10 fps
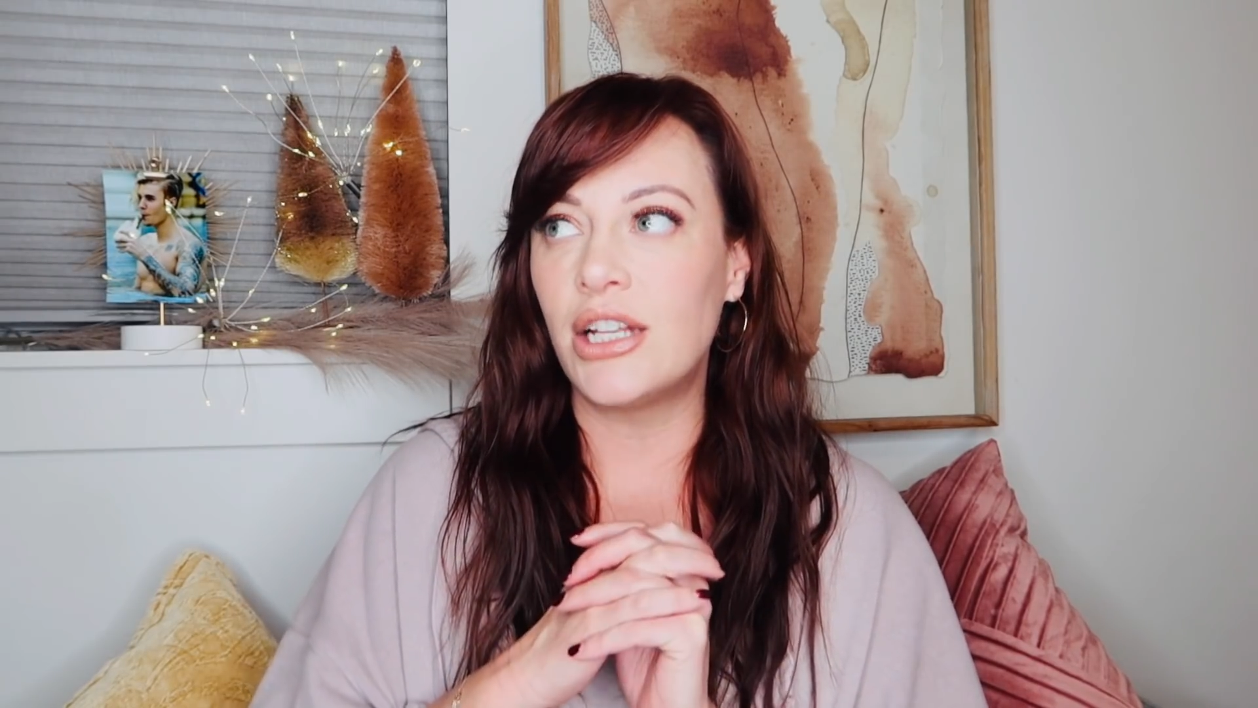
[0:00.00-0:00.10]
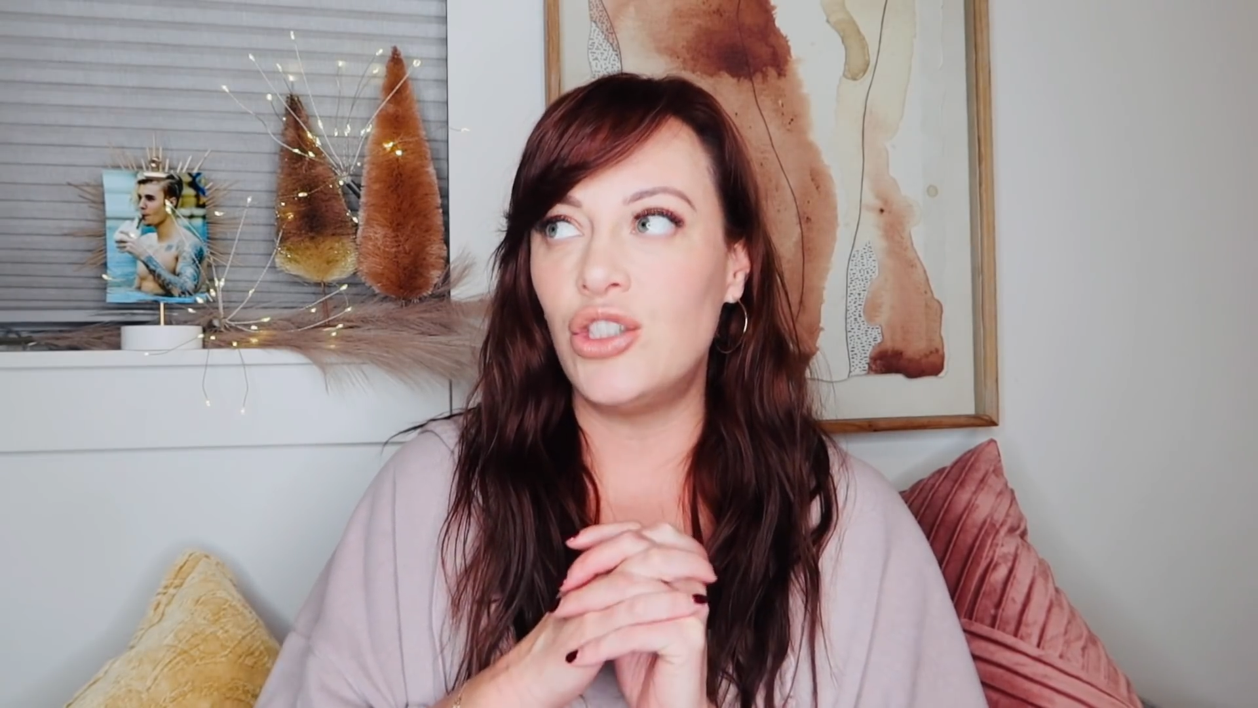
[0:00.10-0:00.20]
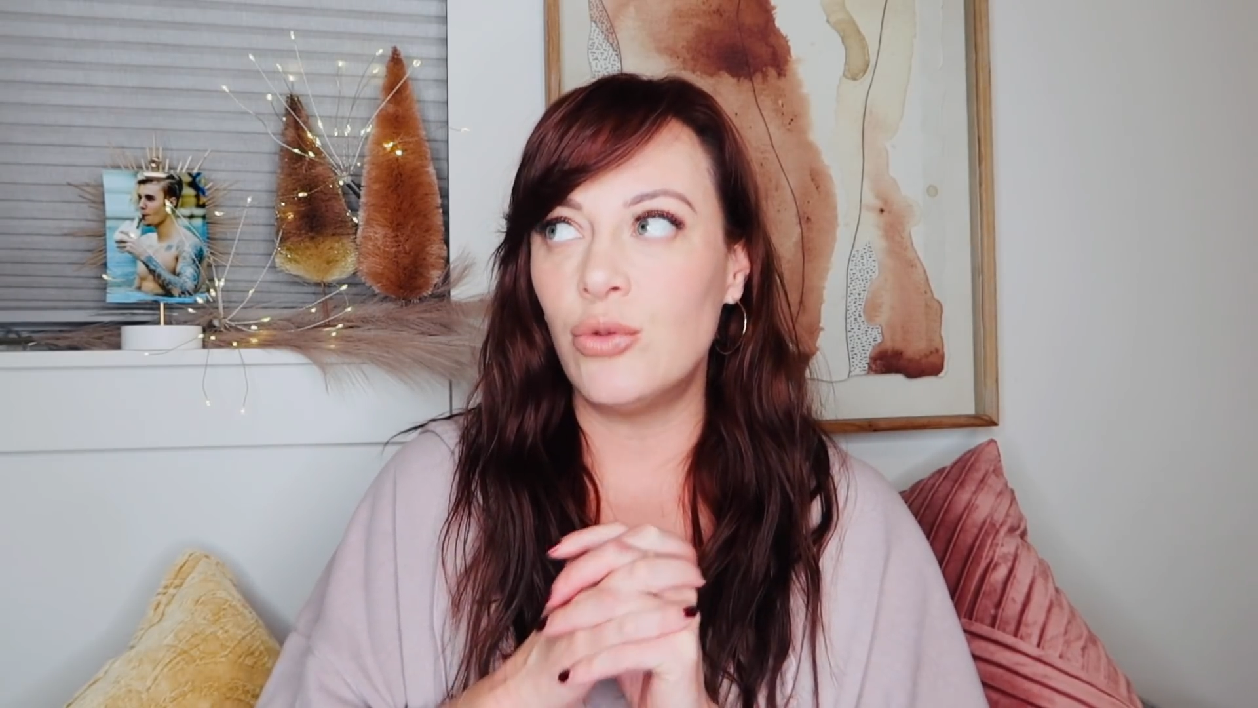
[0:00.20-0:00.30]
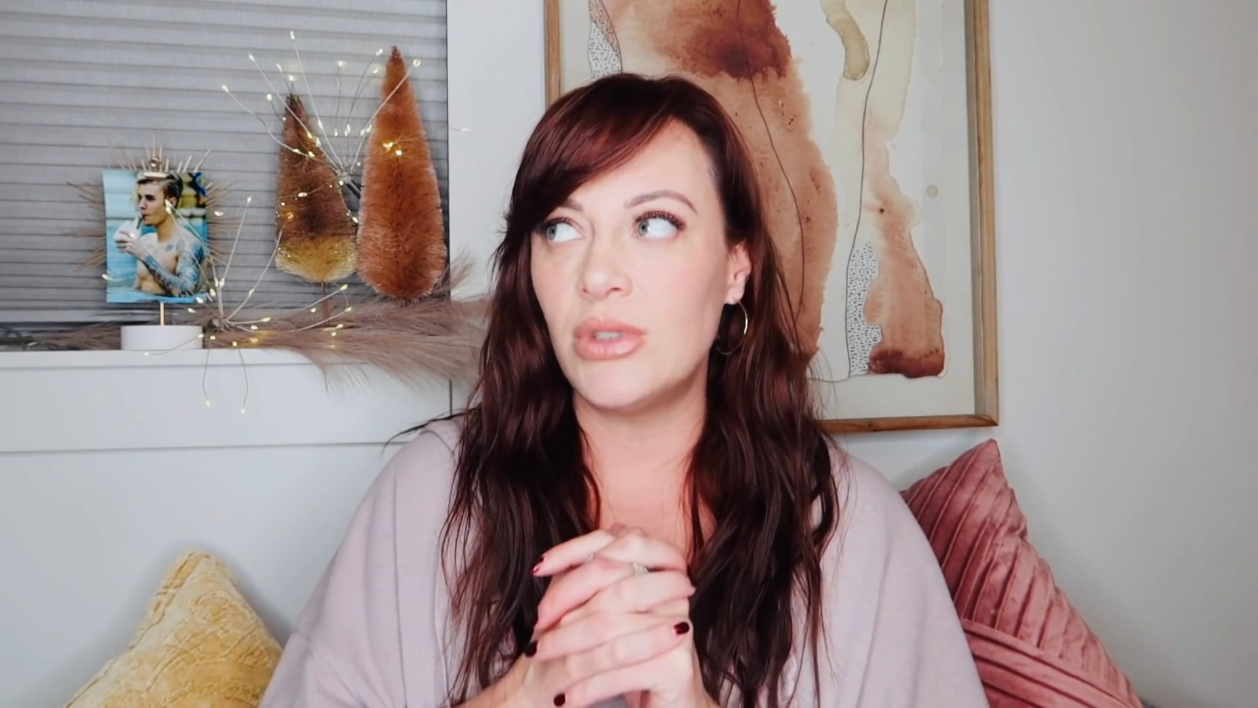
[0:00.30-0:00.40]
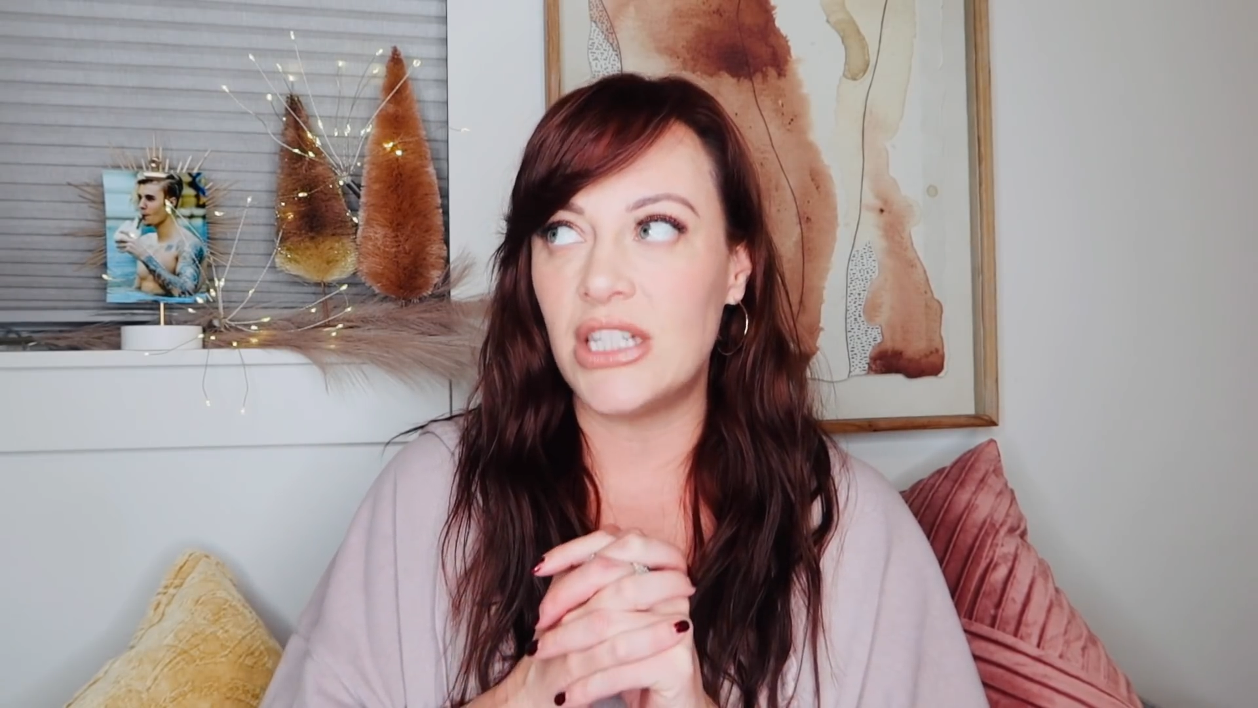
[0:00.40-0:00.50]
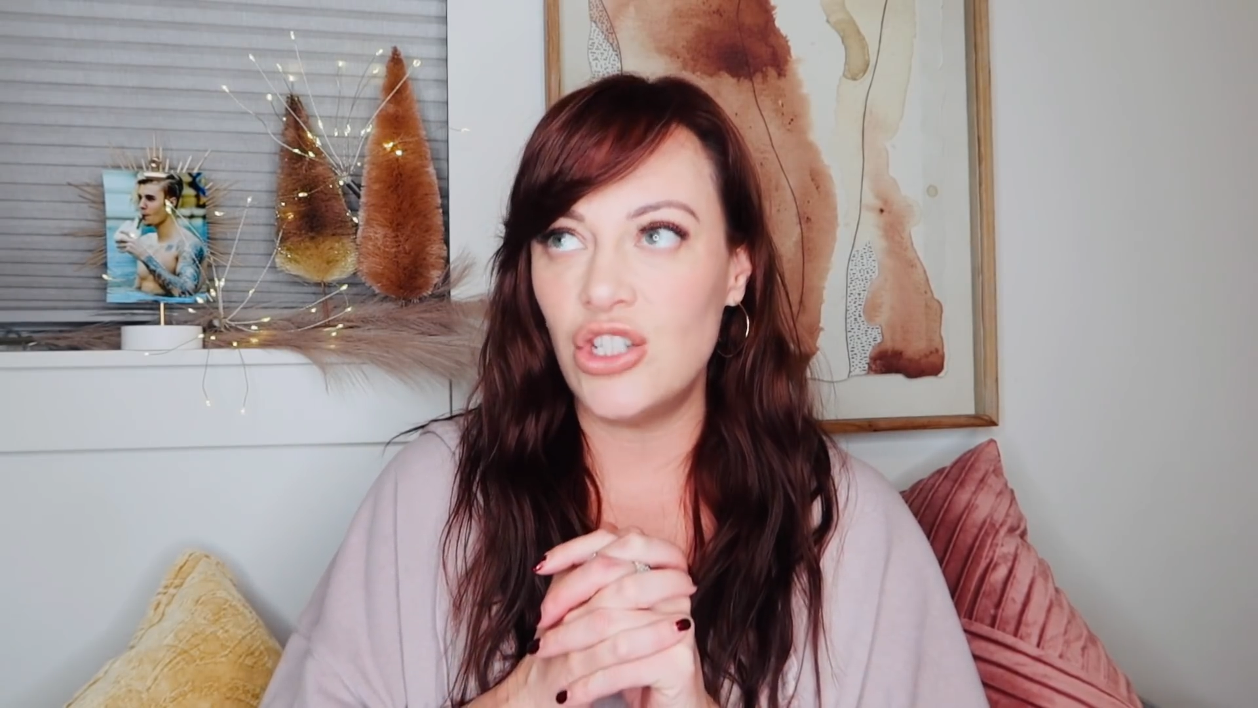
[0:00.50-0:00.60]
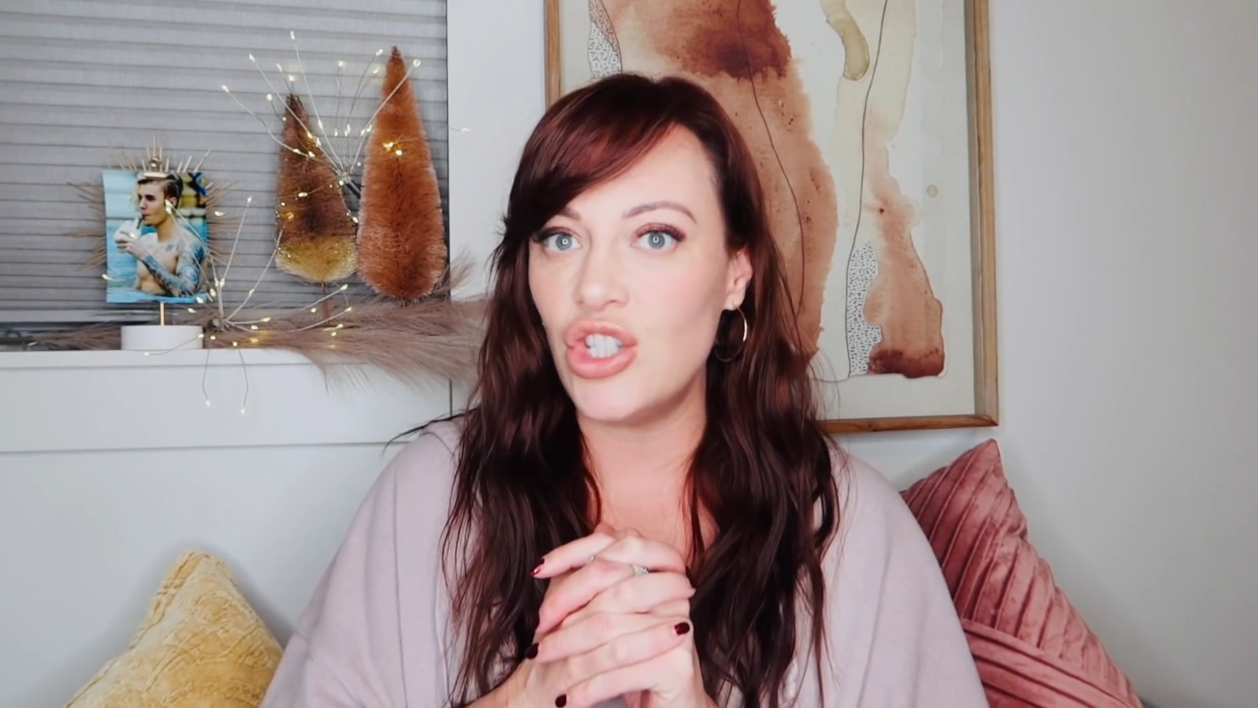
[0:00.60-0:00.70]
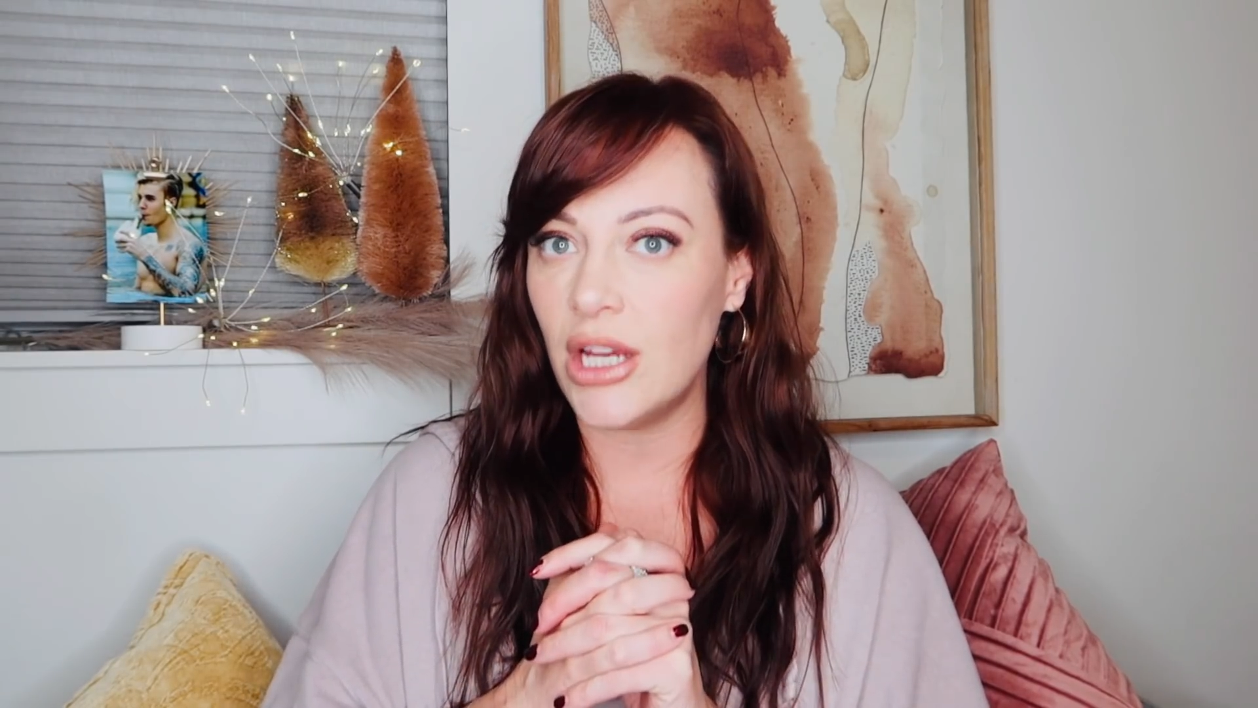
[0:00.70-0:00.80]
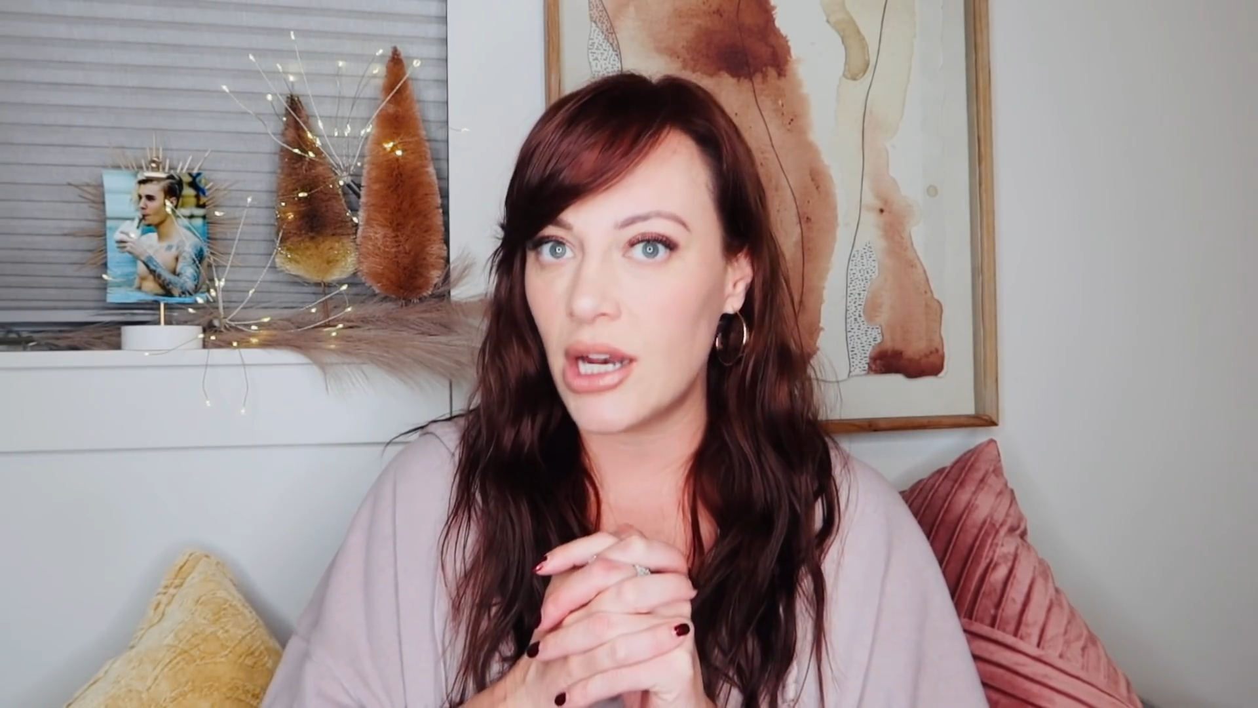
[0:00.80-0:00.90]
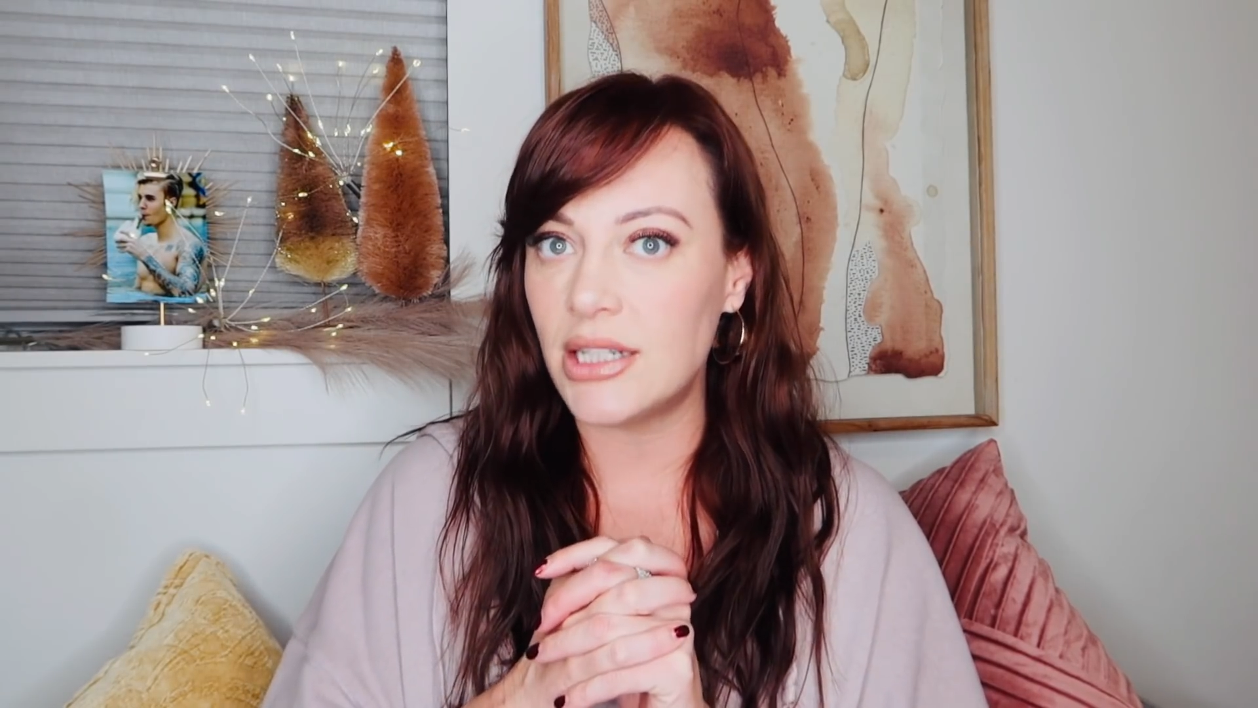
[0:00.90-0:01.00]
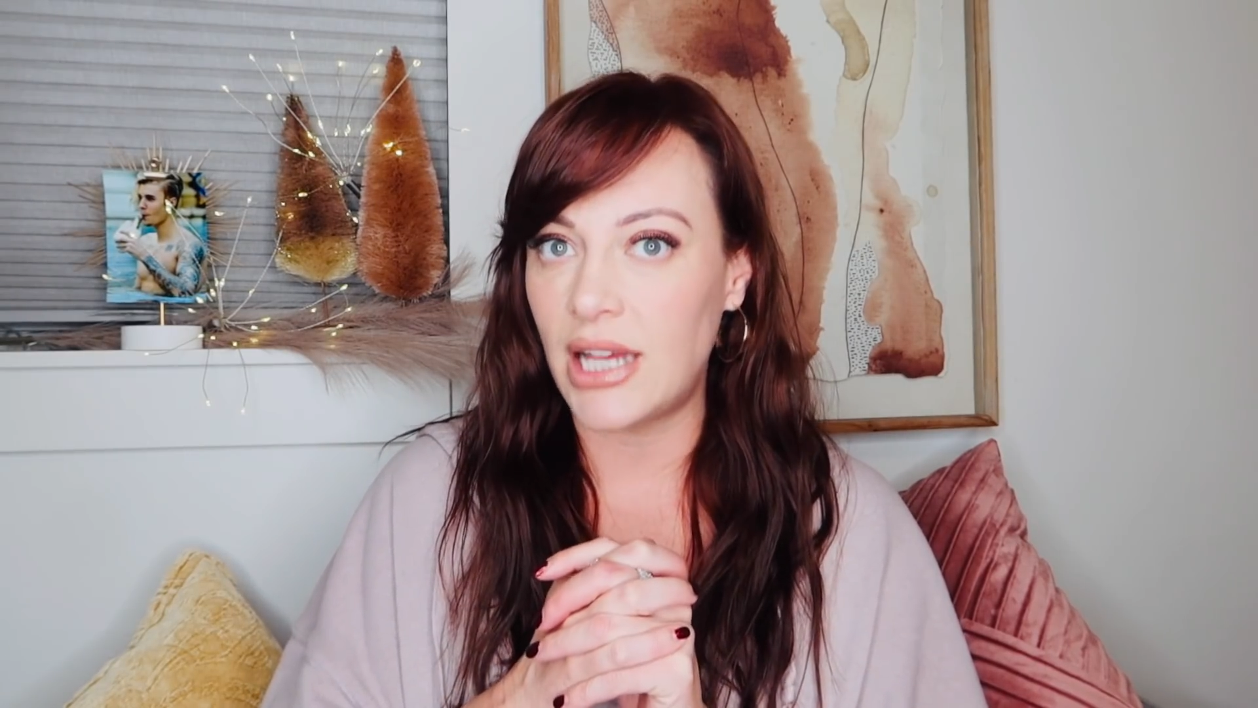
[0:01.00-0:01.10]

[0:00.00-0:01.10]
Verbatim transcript: Like, didn't she get